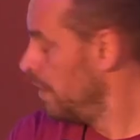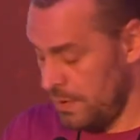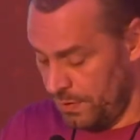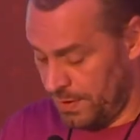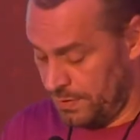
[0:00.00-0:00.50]

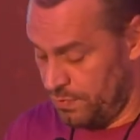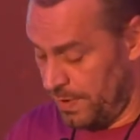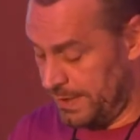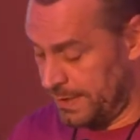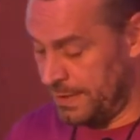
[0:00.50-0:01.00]
Okay, to
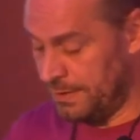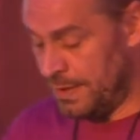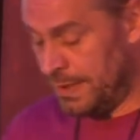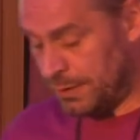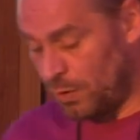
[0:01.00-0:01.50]
my screen.
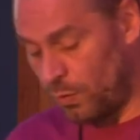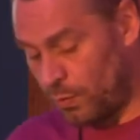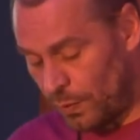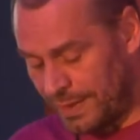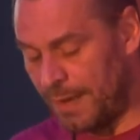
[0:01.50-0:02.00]
So
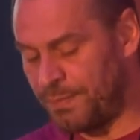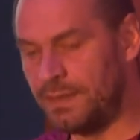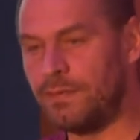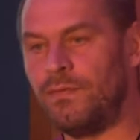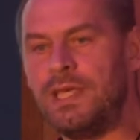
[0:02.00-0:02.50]
what
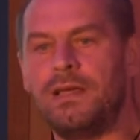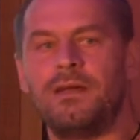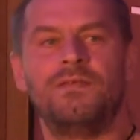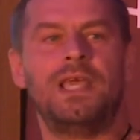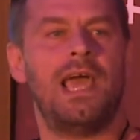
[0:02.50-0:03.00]
happened?
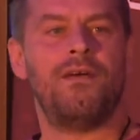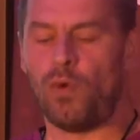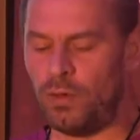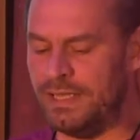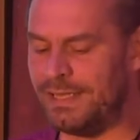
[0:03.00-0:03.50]
We have
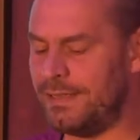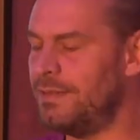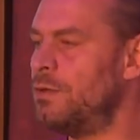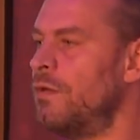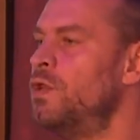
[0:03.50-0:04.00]
all this,
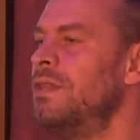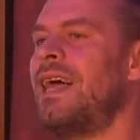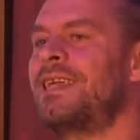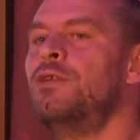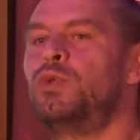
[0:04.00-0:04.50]

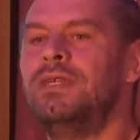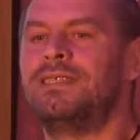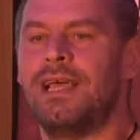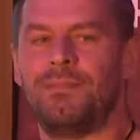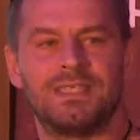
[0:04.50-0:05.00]
like a
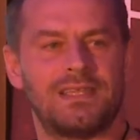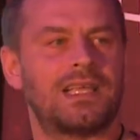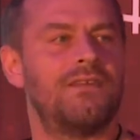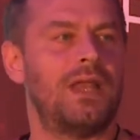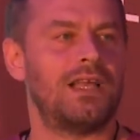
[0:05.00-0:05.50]
utility app. It's
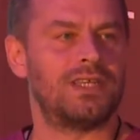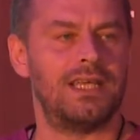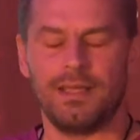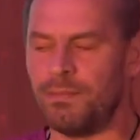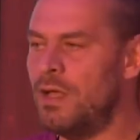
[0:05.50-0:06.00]
like a
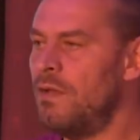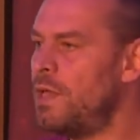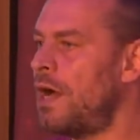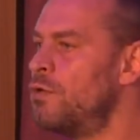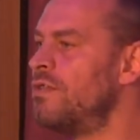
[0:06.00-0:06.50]
flashlight app.
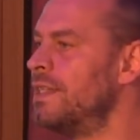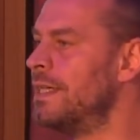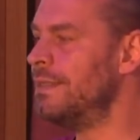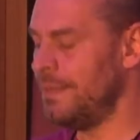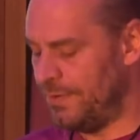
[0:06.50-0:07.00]
We are using
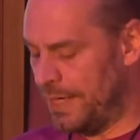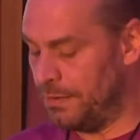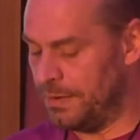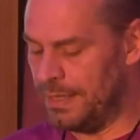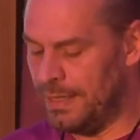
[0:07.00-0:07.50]
it
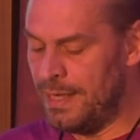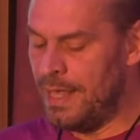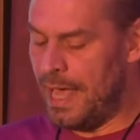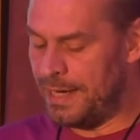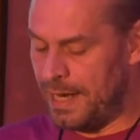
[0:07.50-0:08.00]
regularly,
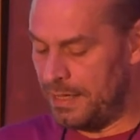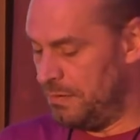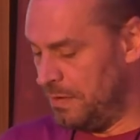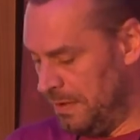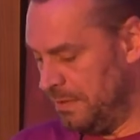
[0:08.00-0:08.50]
and
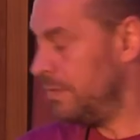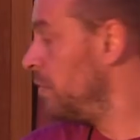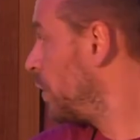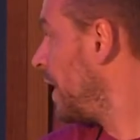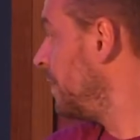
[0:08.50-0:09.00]
then
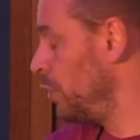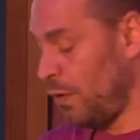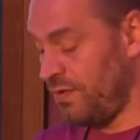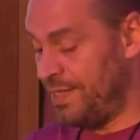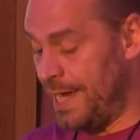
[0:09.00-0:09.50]
you
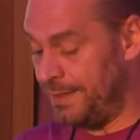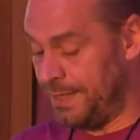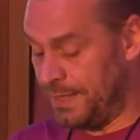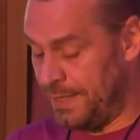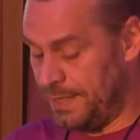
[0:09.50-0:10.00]
don't see
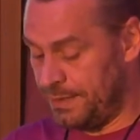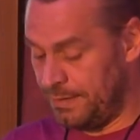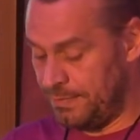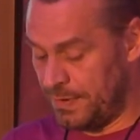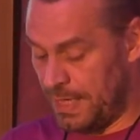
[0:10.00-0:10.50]
anything here,
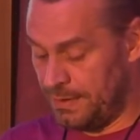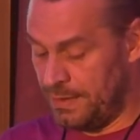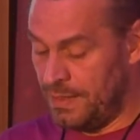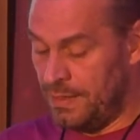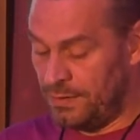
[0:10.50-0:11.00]
right?
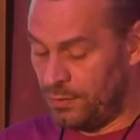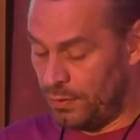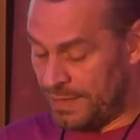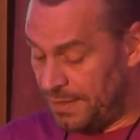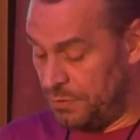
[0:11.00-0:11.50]
So
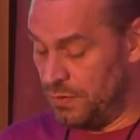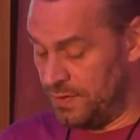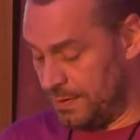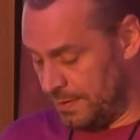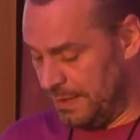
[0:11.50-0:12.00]
that
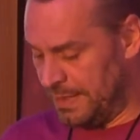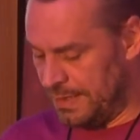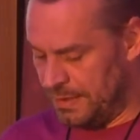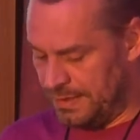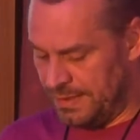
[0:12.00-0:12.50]
user, in
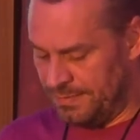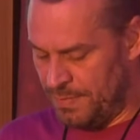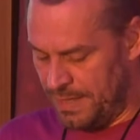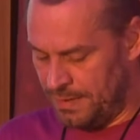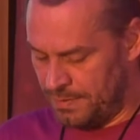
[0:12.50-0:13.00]
case it is
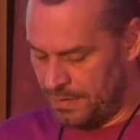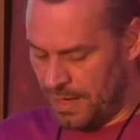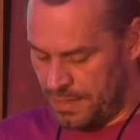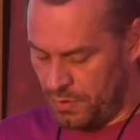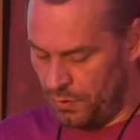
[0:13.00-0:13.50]
me,
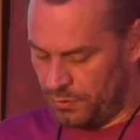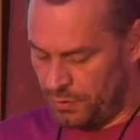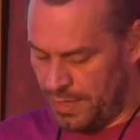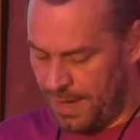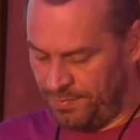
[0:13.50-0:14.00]
I go
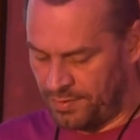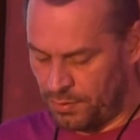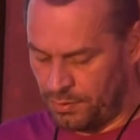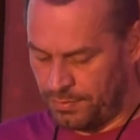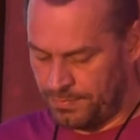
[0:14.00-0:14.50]
to App Store